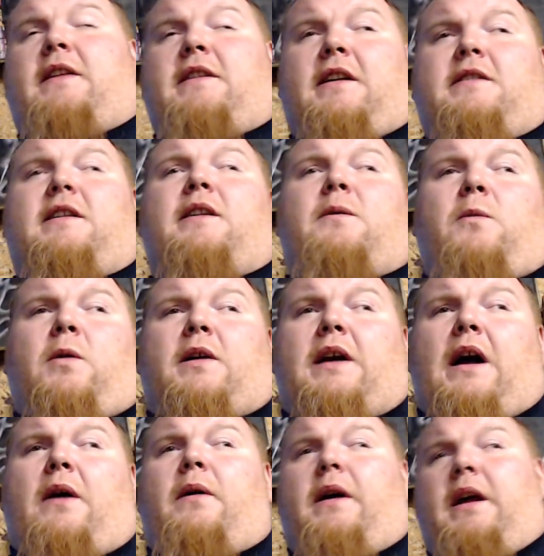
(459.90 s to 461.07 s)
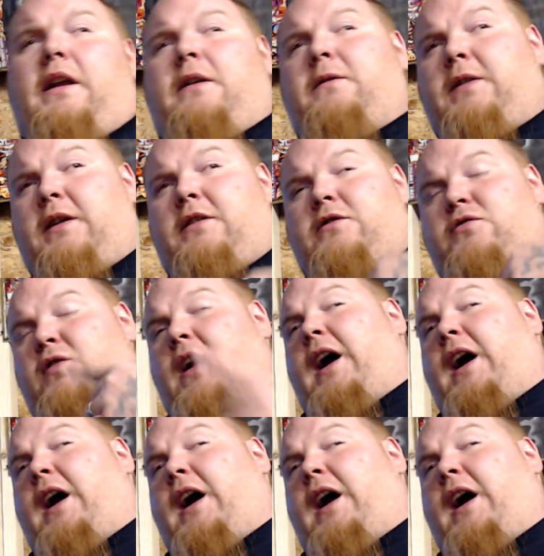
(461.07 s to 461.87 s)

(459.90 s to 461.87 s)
didn't work out and you didn't try